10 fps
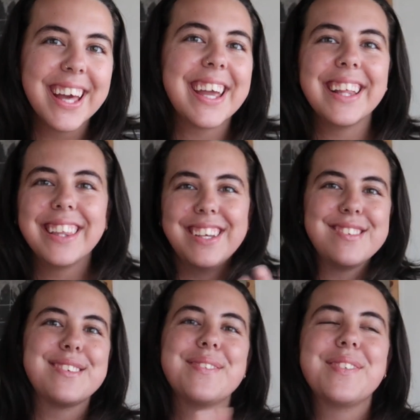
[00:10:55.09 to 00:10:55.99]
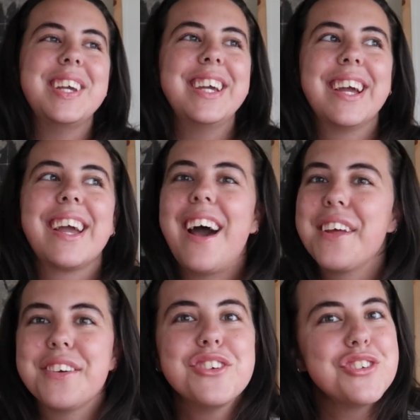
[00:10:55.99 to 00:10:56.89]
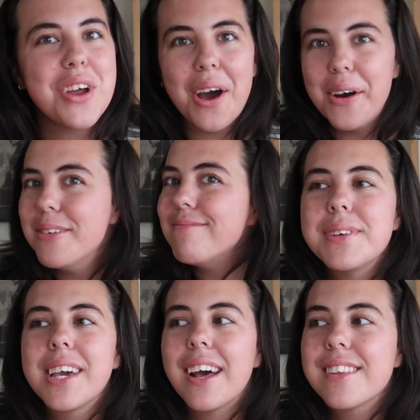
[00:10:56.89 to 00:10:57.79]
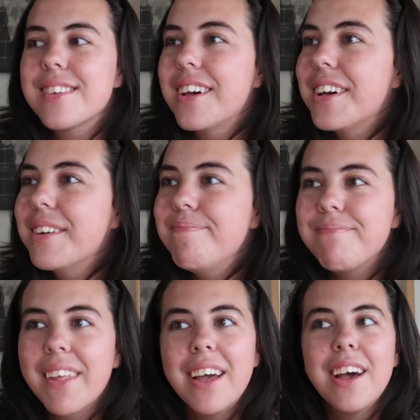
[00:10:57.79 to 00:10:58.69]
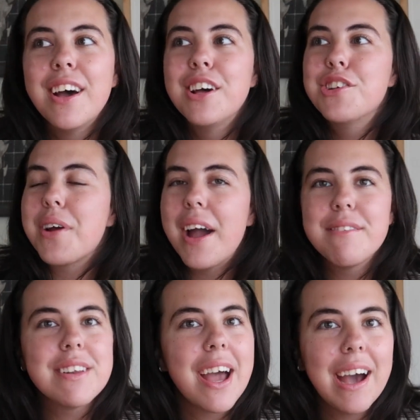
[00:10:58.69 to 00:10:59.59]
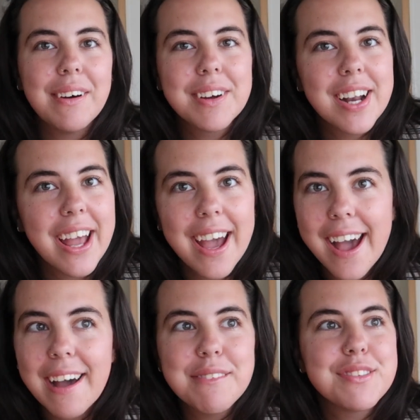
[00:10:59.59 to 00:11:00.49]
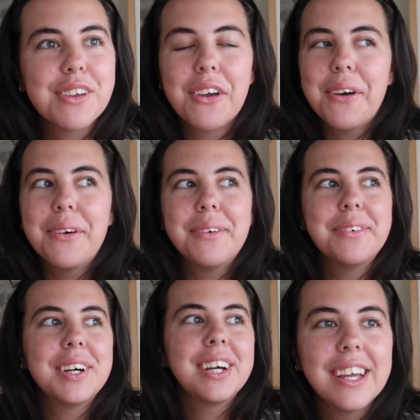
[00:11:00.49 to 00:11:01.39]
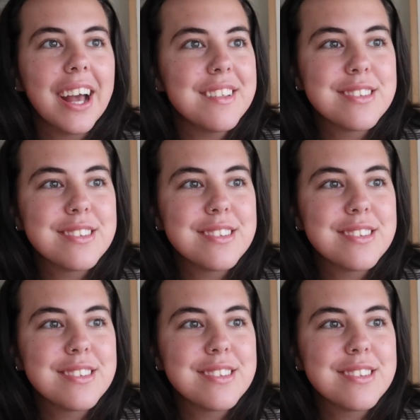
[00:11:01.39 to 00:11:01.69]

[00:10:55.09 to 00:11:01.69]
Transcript: like at least we got a good show. We got to drive an hour and a half to go get